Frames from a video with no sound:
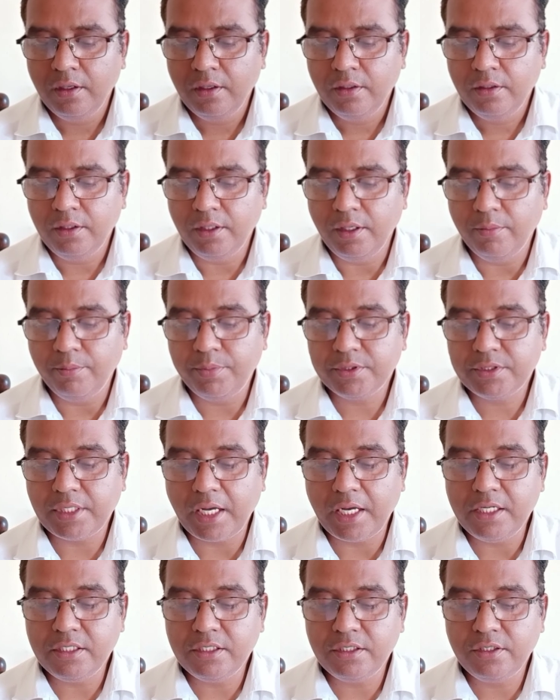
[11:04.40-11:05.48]
He
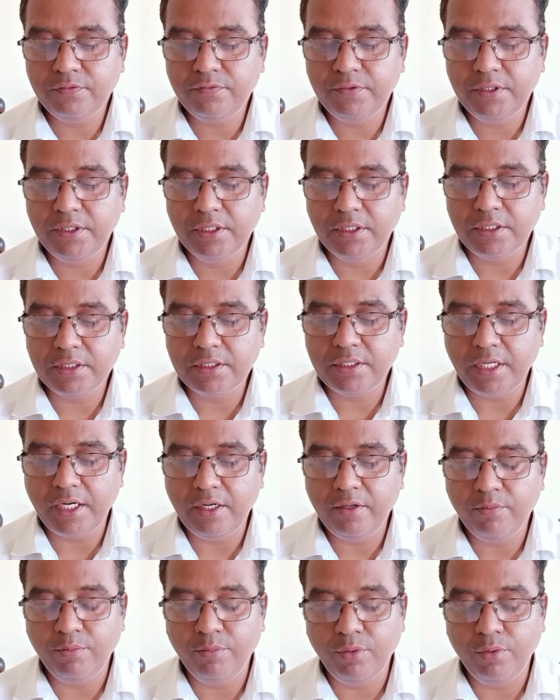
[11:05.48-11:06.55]
emphasized vigorous
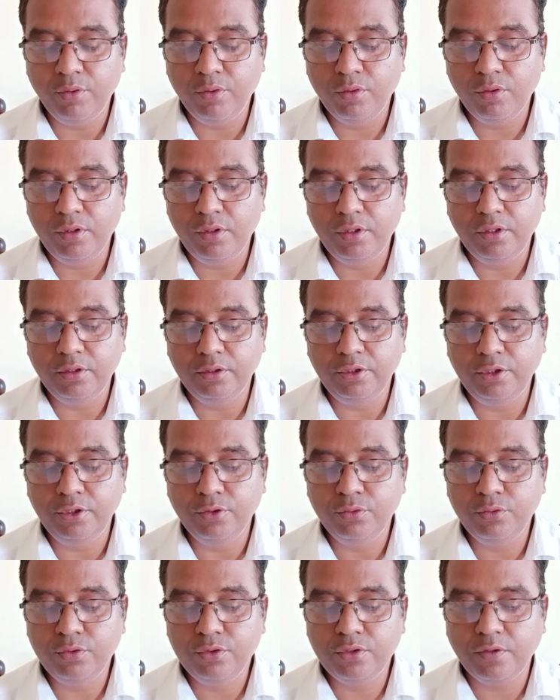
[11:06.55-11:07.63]
and bold
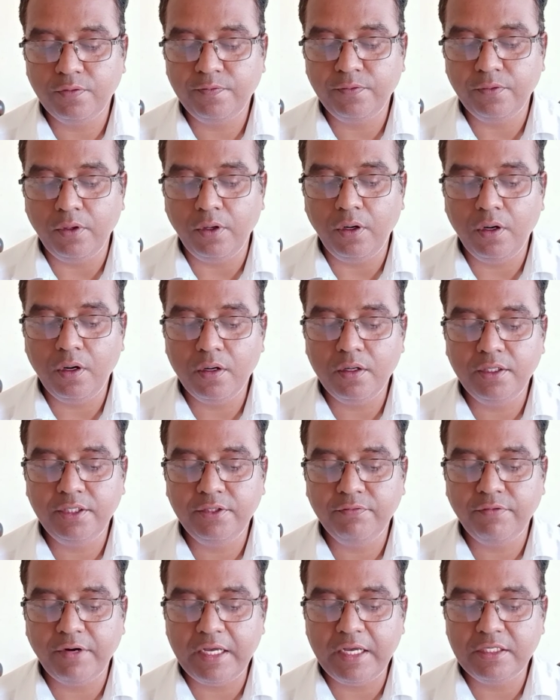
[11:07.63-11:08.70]
use of all
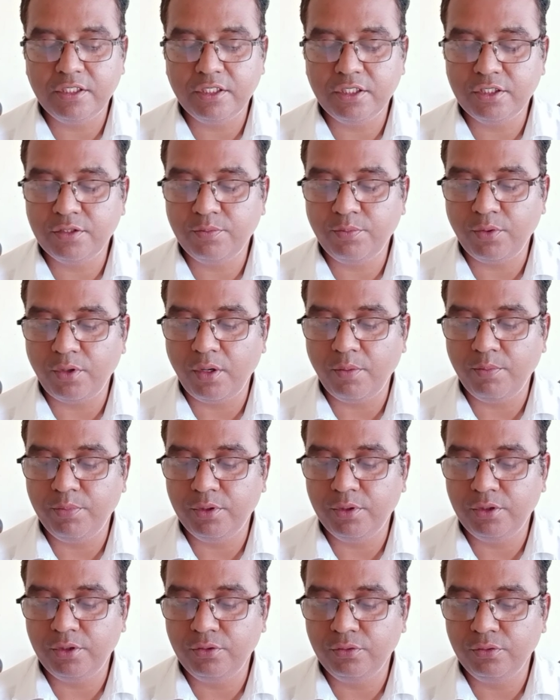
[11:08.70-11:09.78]
devices
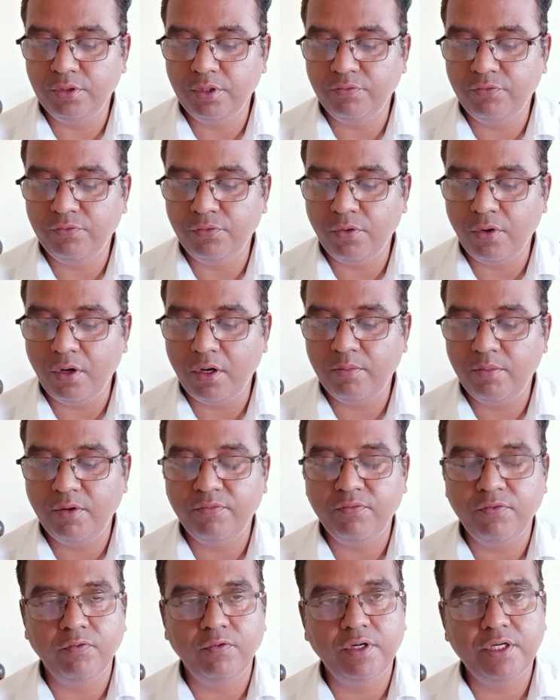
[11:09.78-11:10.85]
proper to the form of
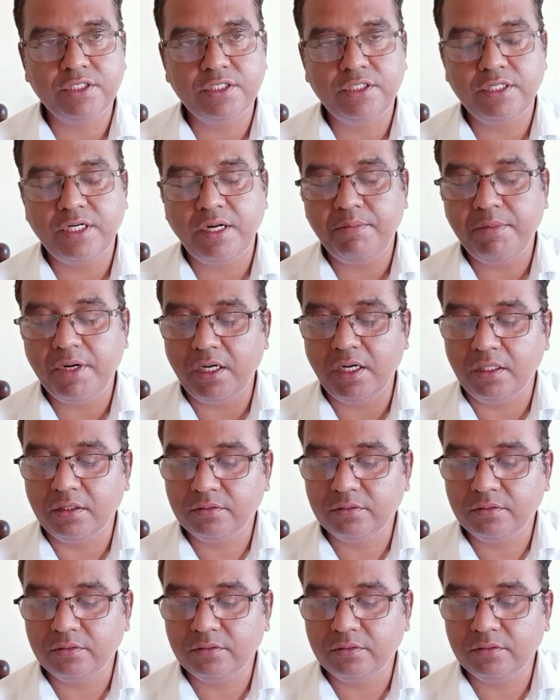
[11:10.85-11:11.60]
verse drama,